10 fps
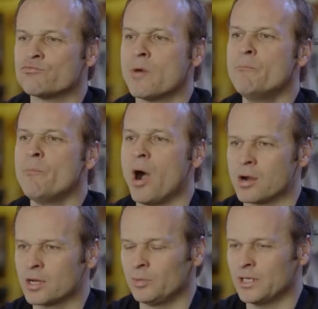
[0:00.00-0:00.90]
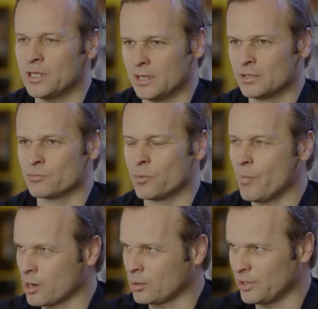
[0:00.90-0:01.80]
remarkably
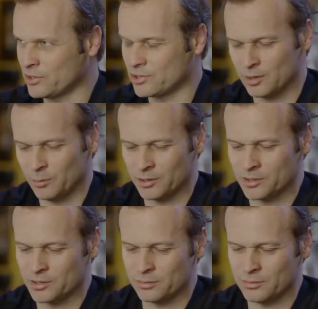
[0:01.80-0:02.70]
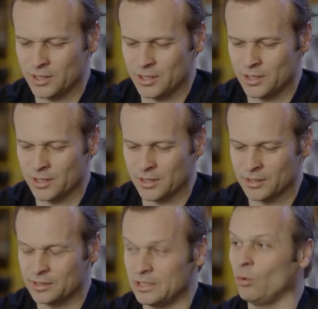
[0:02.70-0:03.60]
remarkably similar to the
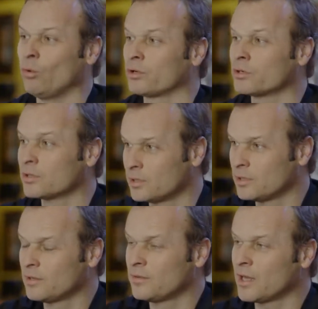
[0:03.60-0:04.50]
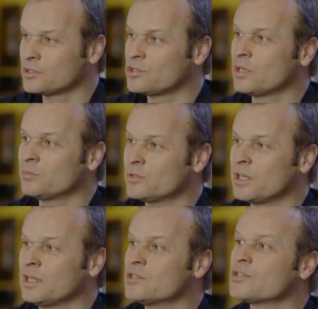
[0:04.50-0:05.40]
uh, the order that mm. shipped
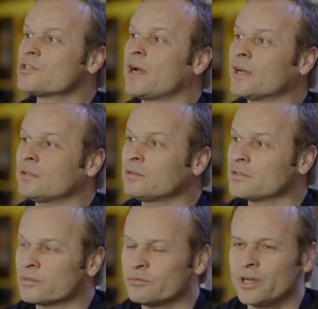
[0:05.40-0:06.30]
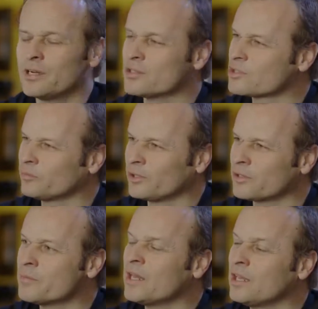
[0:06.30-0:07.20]
in its style. So very
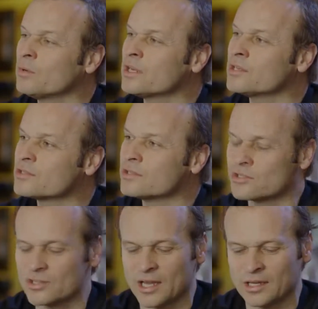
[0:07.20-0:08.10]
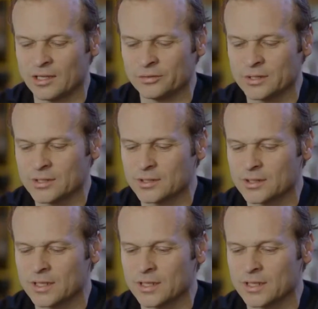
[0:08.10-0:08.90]
similar in many ways, the setting of it,